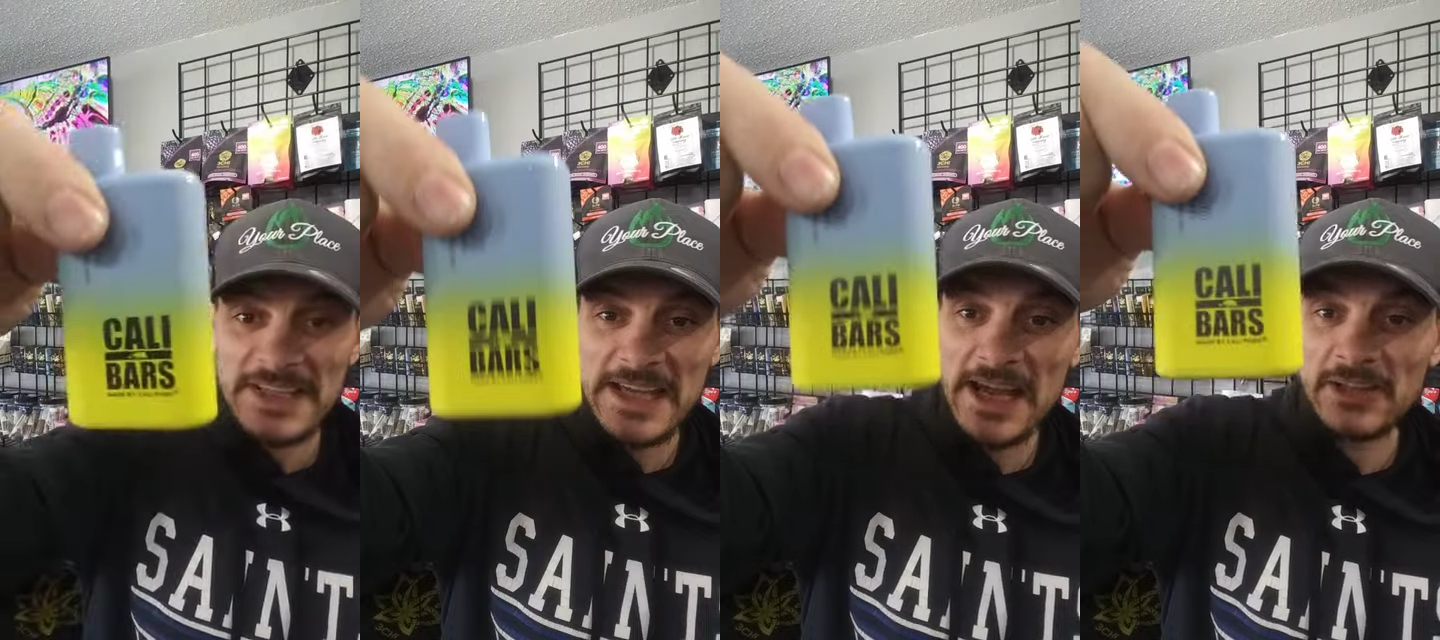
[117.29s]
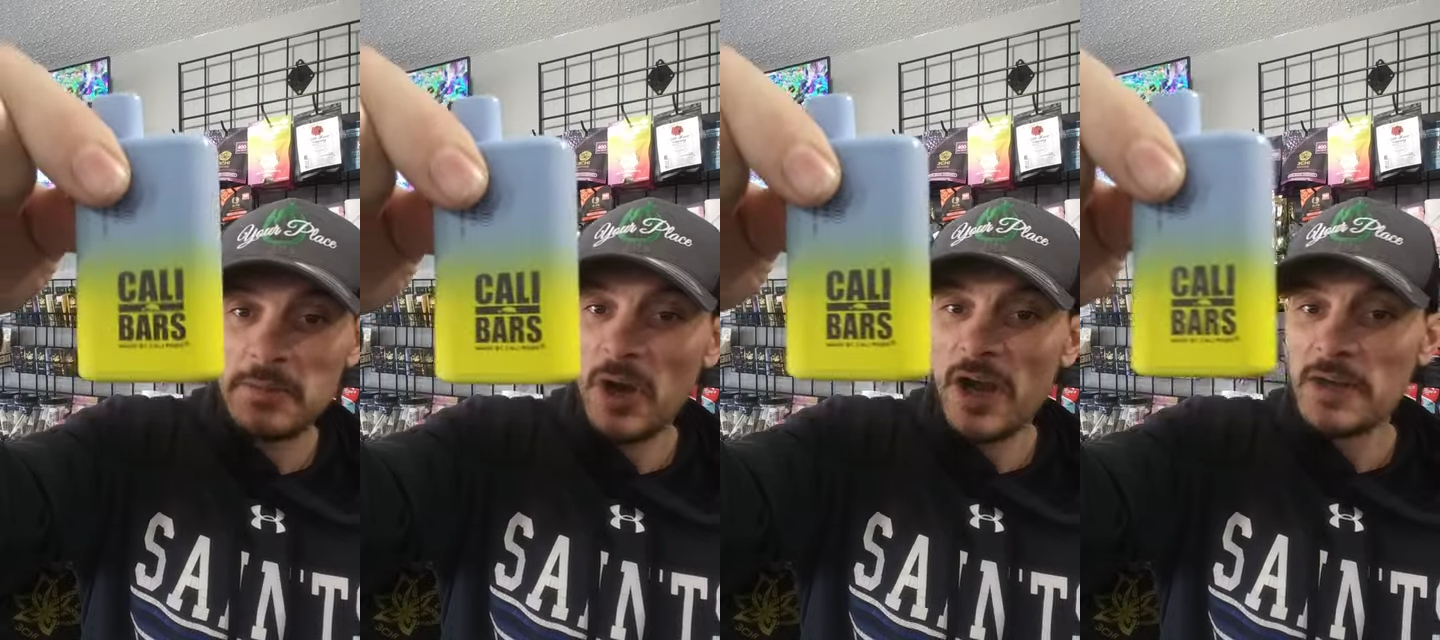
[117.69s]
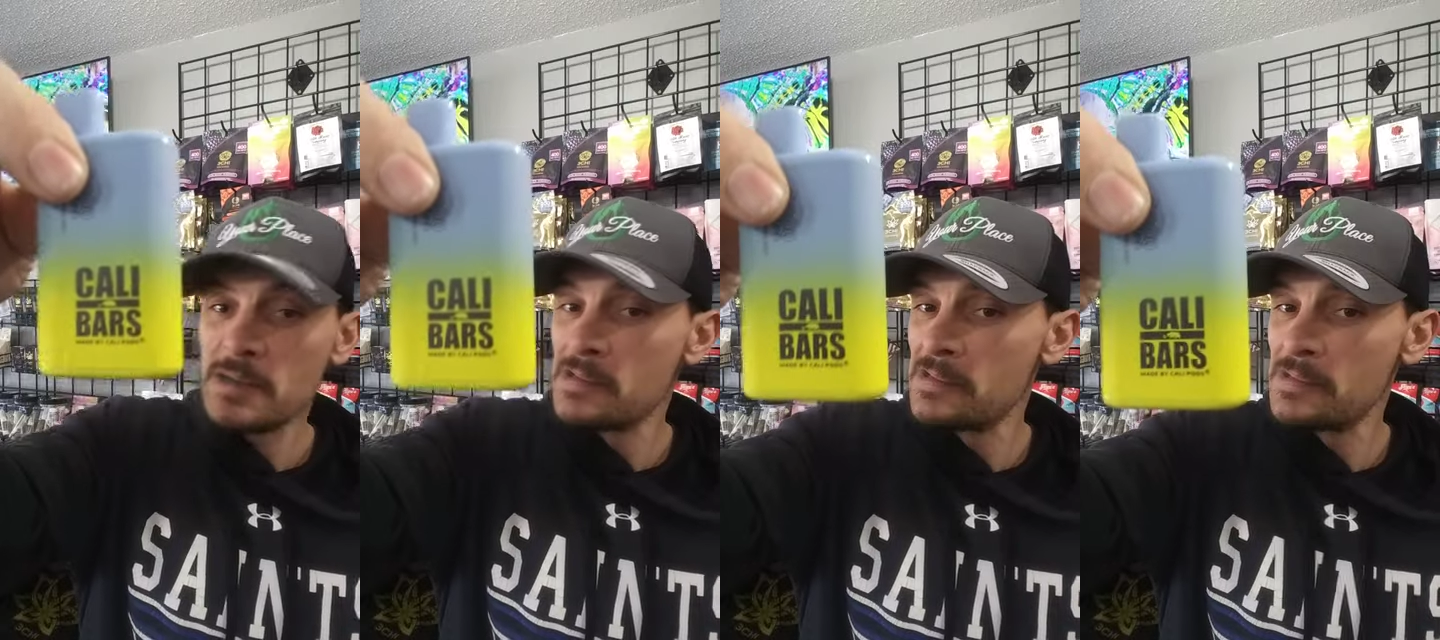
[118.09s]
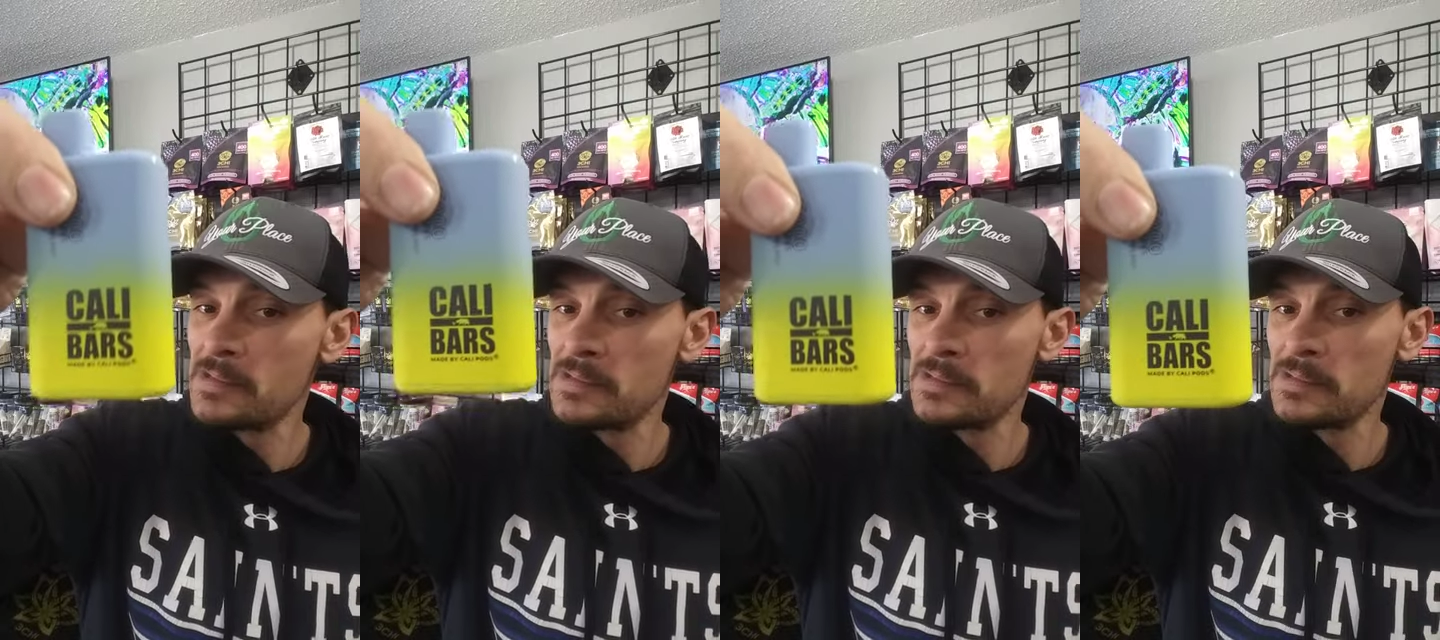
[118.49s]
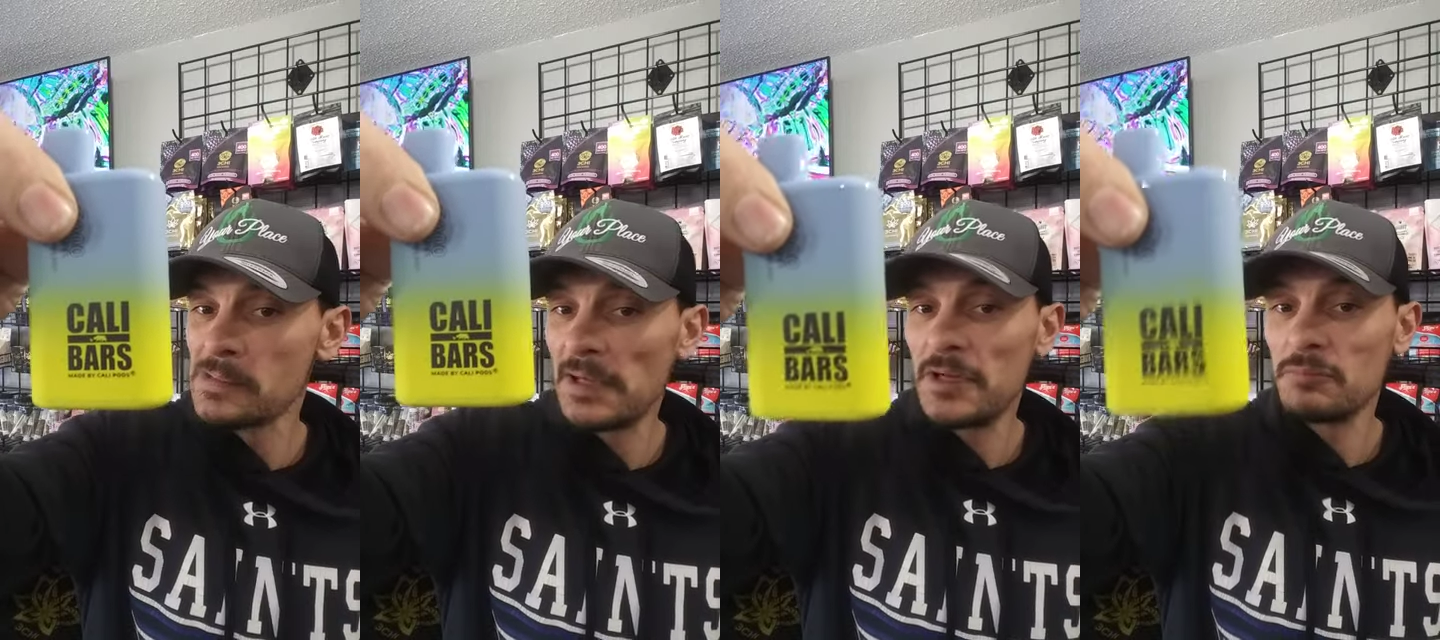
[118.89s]
Cali bar,
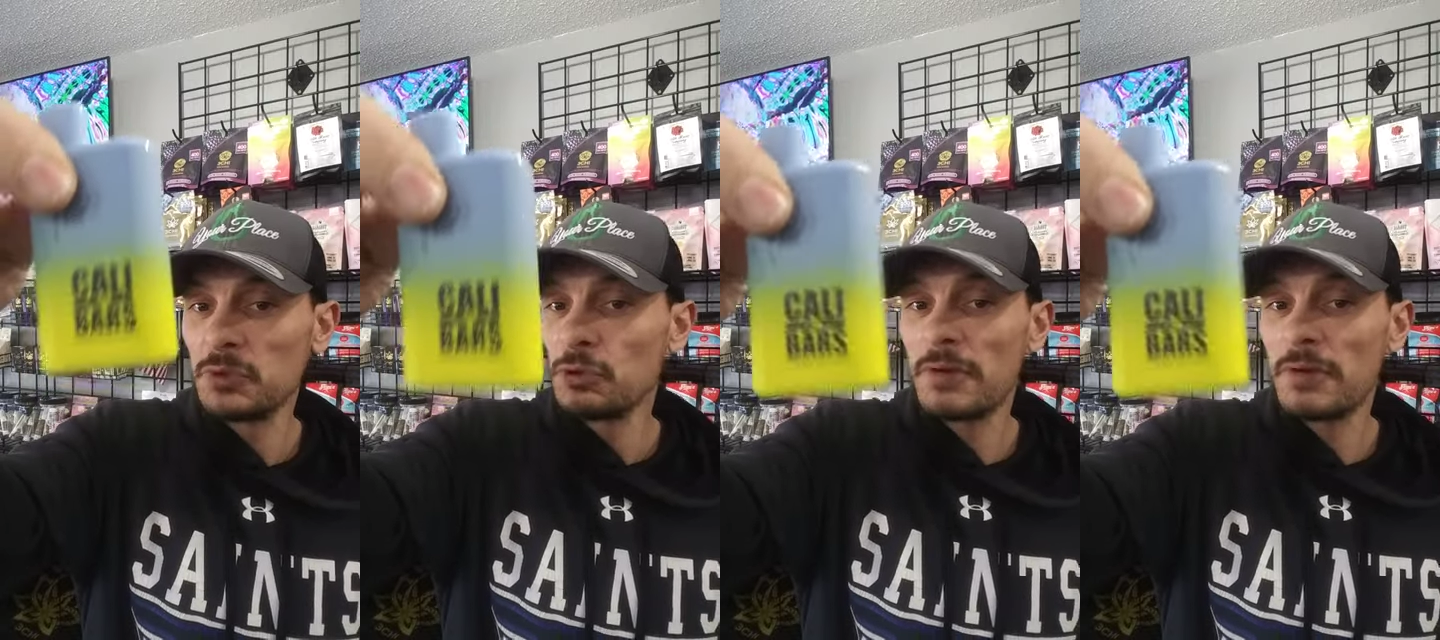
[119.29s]
Blue